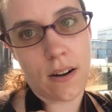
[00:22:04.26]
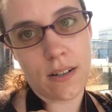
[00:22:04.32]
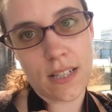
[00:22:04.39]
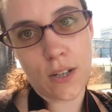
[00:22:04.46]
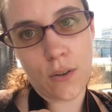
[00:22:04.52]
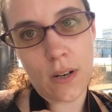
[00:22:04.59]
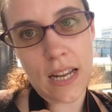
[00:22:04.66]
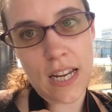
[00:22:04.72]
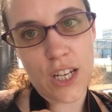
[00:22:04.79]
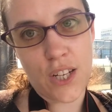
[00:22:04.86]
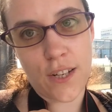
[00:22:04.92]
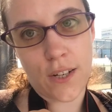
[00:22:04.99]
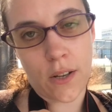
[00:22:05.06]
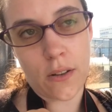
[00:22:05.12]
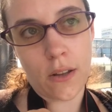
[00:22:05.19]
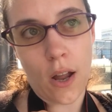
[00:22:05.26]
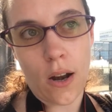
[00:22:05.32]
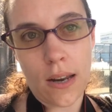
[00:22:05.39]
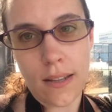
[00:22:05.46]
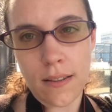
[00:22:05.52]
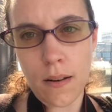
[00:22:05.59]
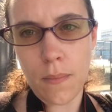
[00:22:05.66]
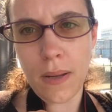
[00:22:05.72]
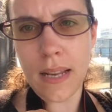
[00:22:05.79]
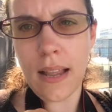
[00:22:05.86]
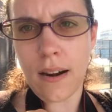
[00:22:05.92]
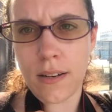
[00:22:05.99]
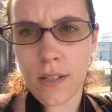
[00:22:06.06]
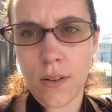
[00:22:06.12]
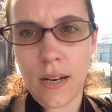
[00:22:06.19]
articulation, a little bit
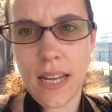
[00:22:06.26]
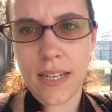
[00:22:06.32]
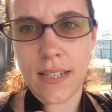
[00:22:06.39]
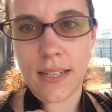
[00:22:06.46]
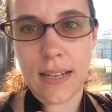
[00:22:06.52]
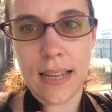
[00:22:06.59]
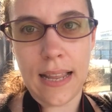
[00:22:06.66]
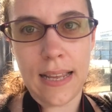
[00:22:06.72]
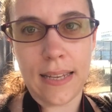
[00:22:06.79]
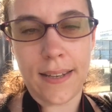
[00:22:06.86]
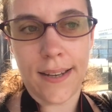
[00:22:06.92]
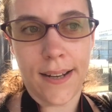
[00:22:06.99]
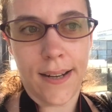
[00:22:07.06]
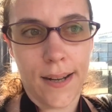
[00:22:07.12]
articulated like